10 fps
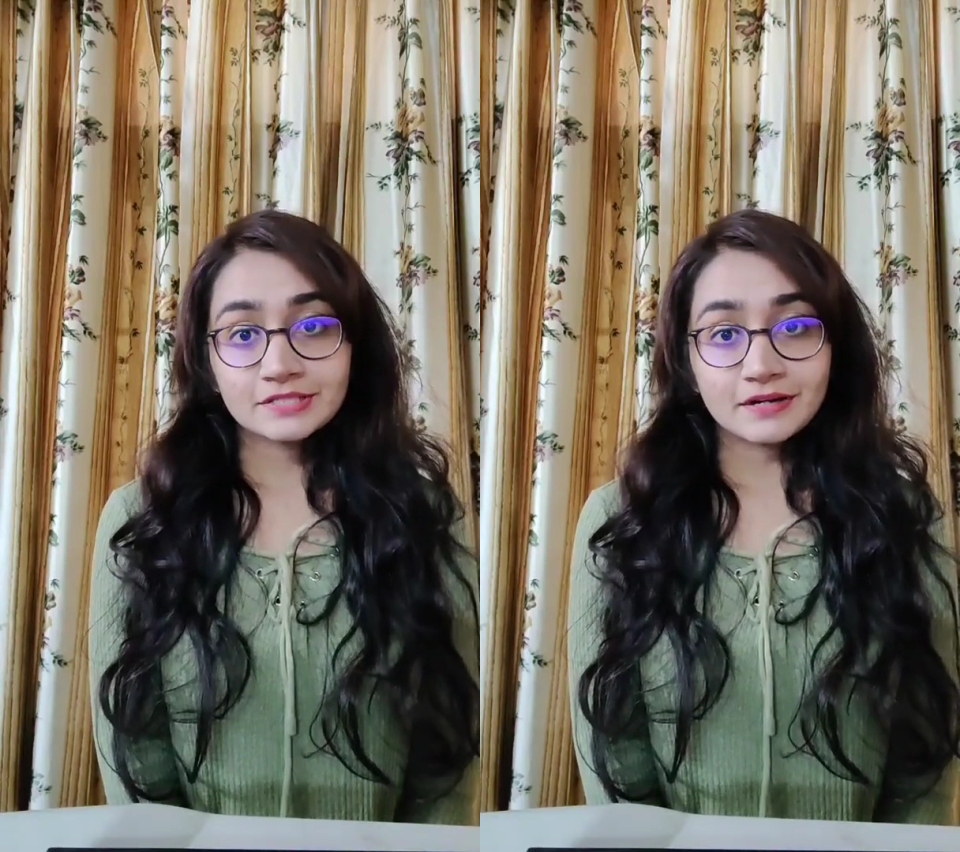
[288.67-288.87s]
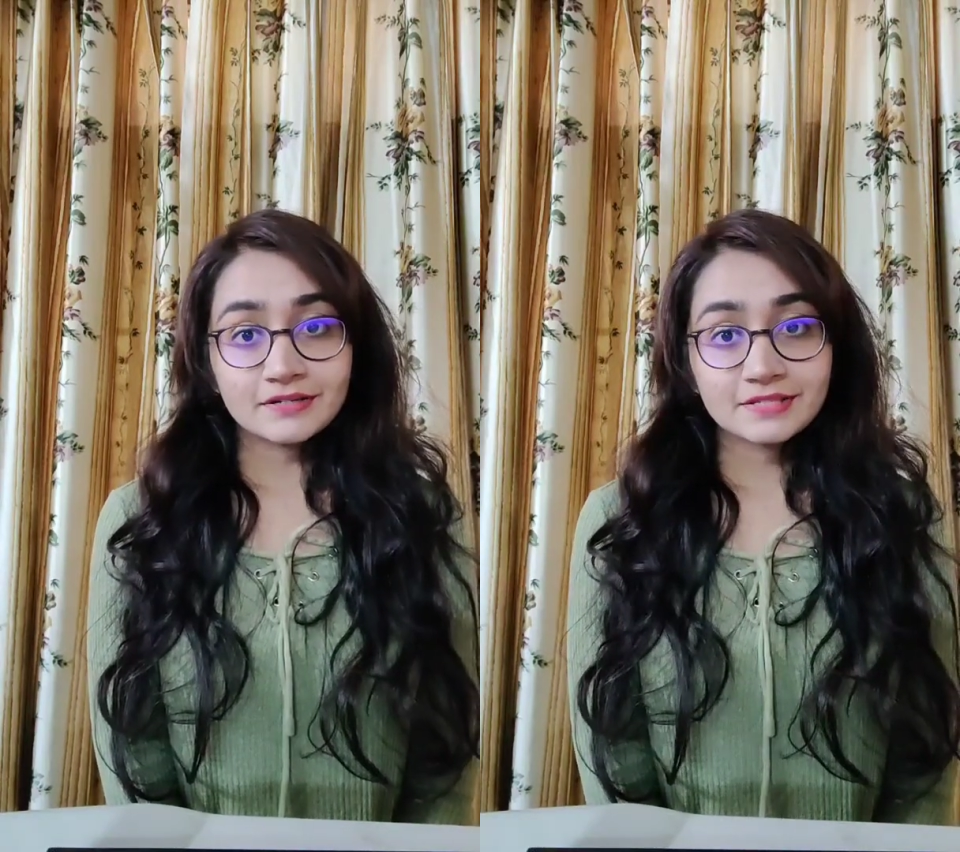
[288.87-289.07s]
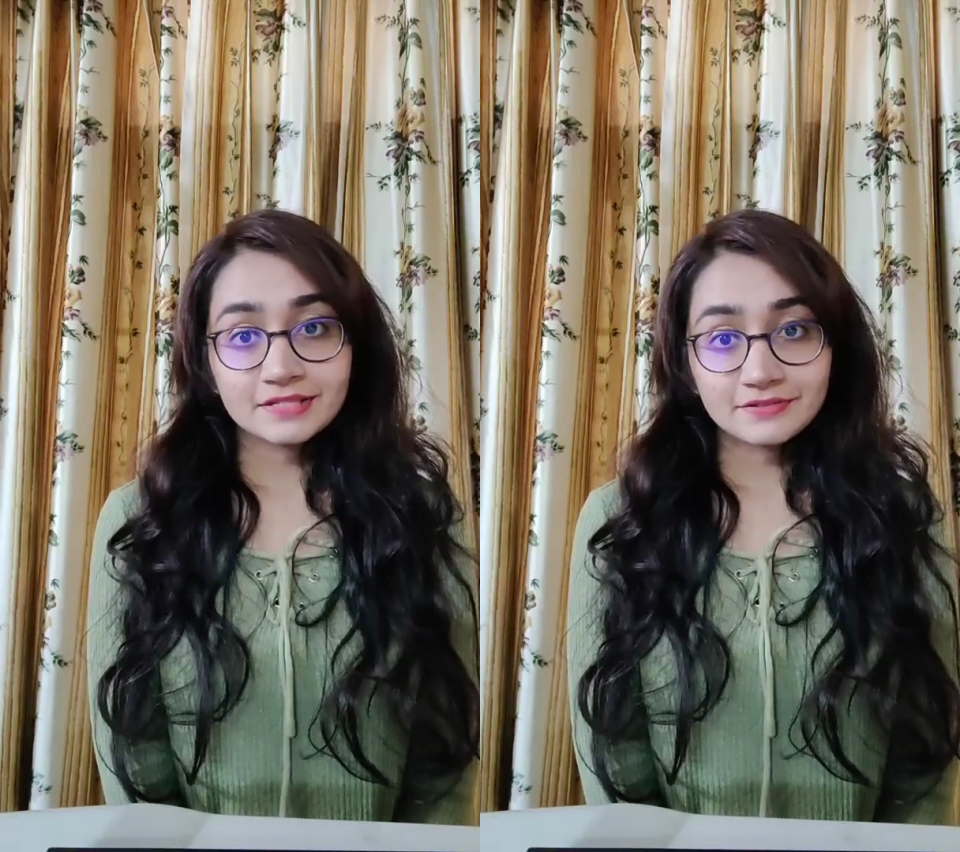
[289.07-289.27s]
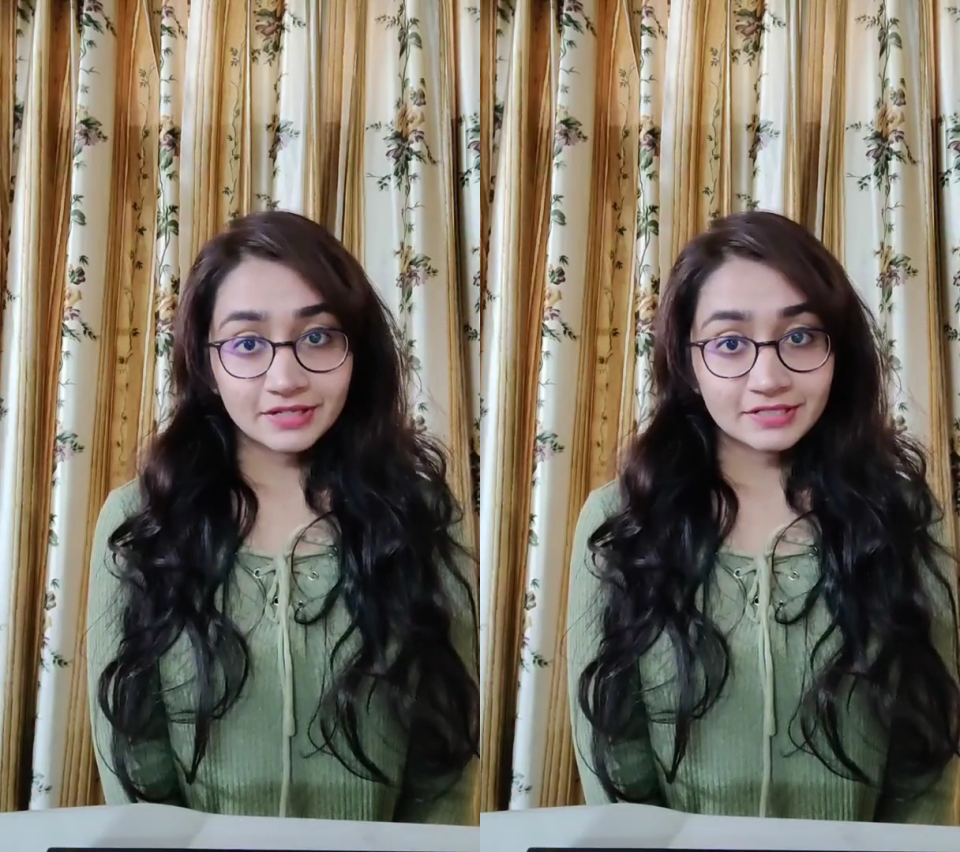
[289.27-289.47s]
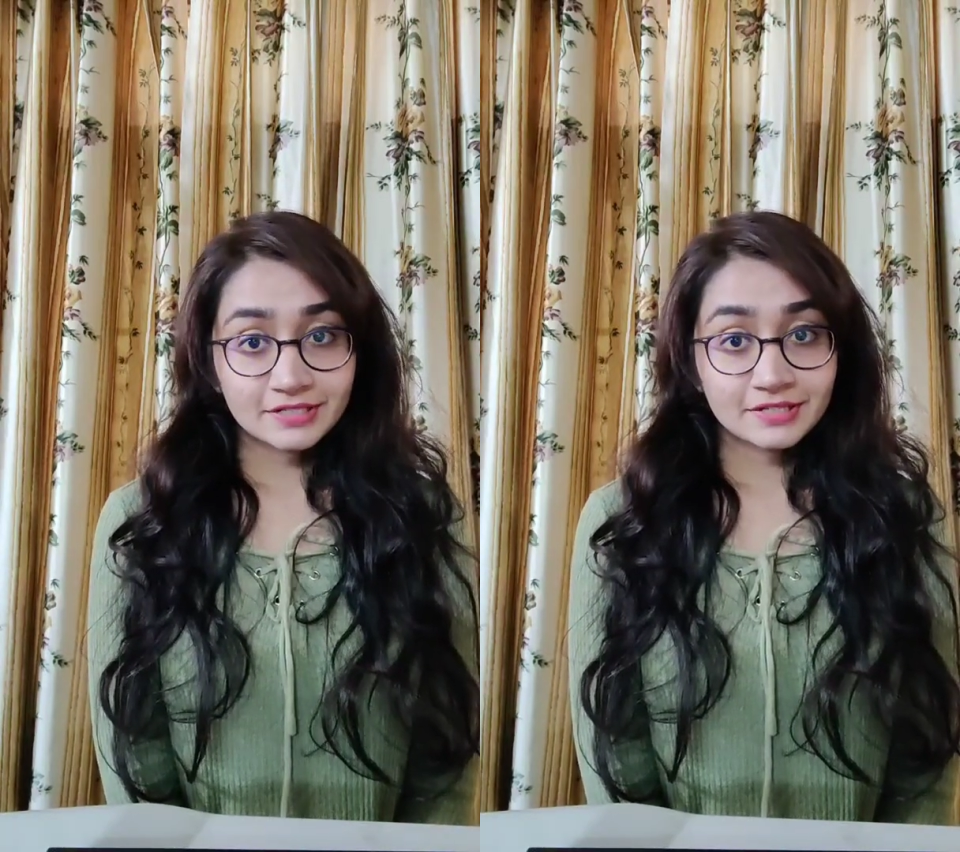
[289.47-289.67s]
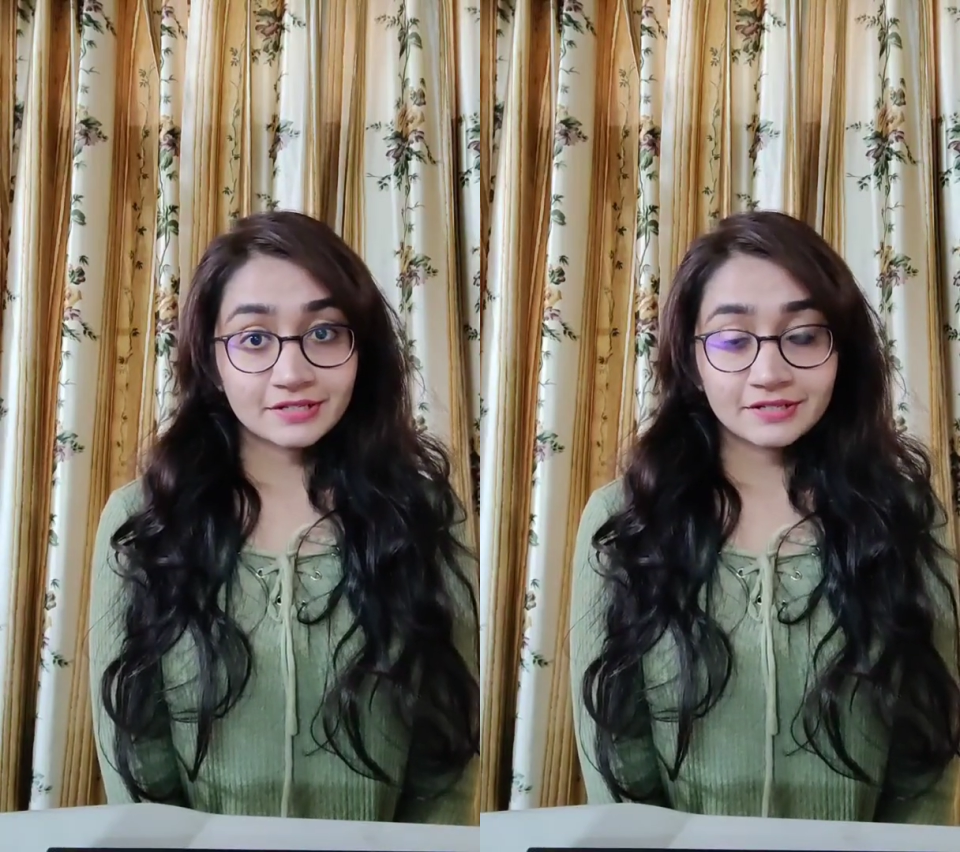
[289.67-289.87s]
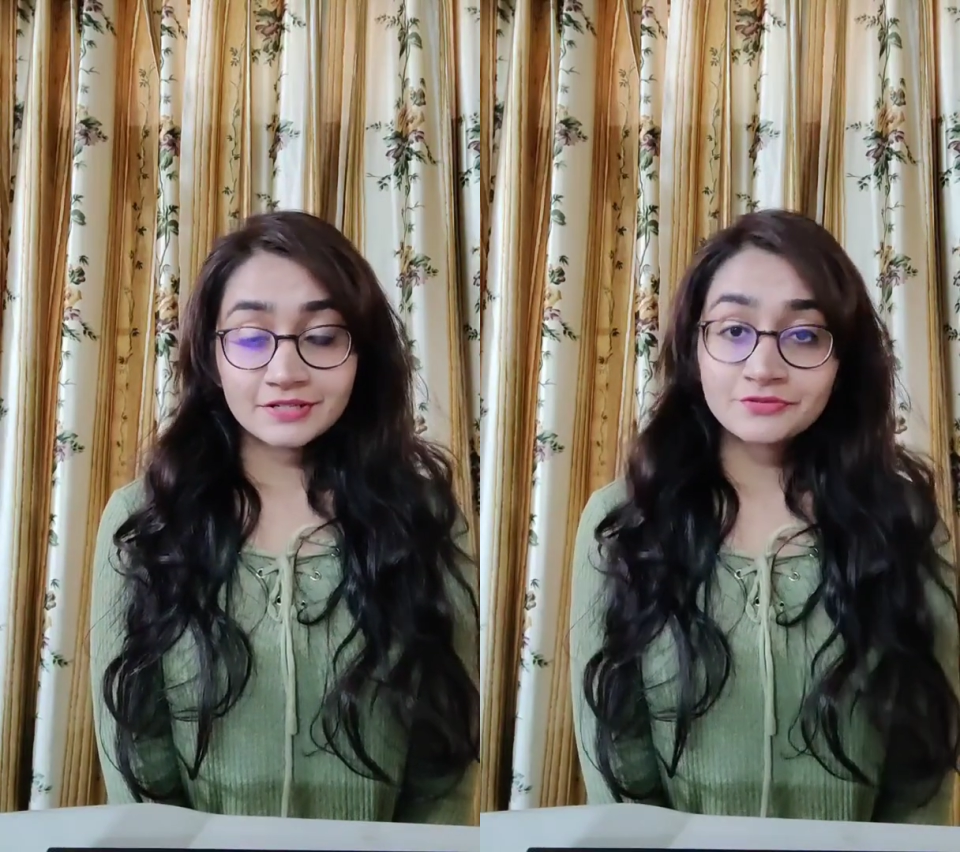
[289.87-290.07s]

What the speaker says: Darcy right here.